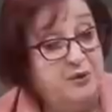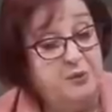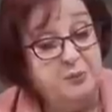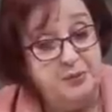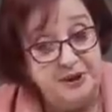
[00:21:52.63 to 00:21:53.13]
You're
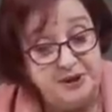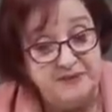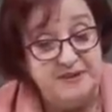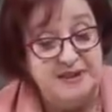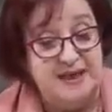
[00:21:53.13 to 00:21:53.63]
in breach
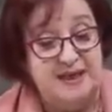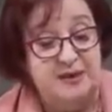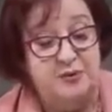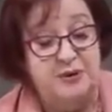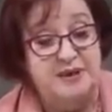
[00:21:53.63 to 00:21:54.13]
of the
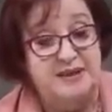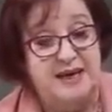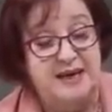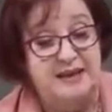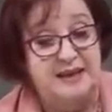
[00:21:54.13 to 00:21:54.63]
standing orders,
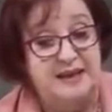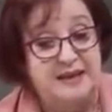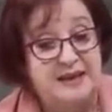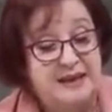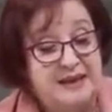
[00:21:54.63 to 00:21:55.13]
and
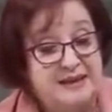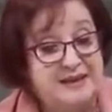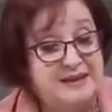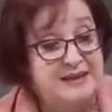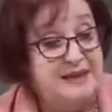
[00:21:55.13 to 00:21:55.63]
that
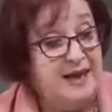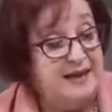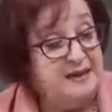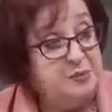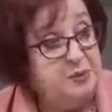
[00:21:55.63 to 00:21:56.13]
this is the
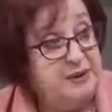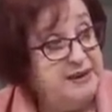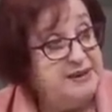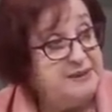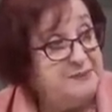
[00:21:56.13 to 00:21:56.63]
height of
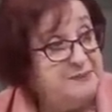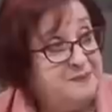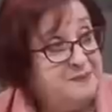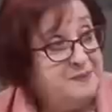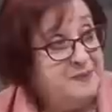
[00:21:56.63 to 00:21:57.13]
bullyism.
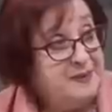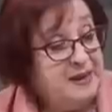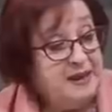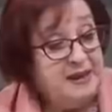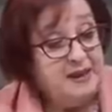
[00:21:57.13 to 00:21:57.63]

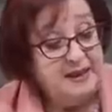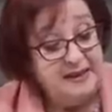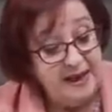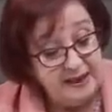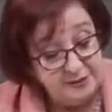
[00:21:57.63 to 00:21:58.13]

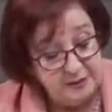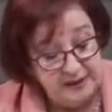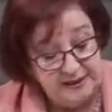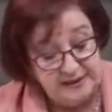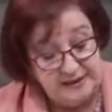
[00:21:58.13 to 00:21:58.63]
That
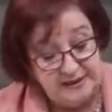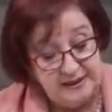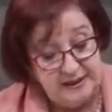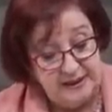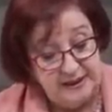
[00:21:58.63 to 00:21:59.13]
was
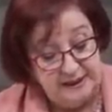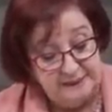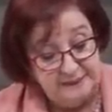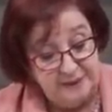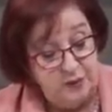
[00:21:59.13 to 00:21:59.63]

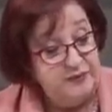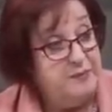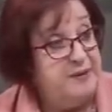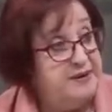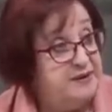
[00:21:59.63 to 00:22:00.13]
over
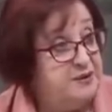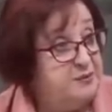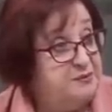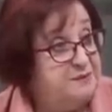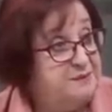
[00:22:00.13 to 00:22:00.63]
a month ago.